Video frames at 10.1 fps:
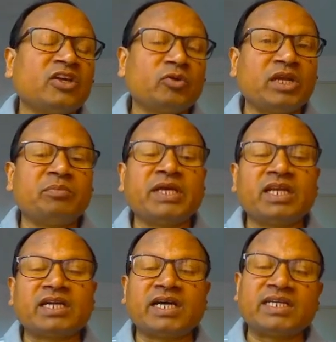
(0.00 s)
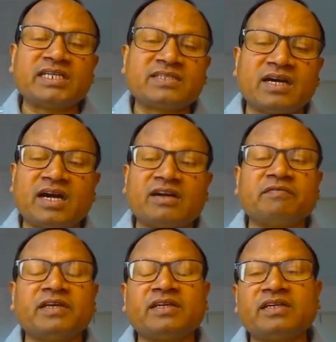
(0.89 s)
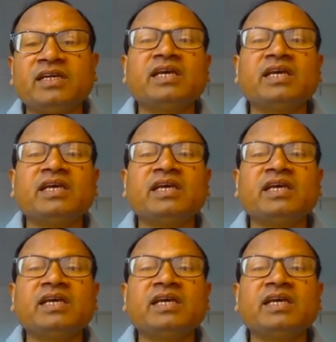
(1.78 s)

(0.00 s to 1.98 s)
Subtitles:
will be encouraged, hardware,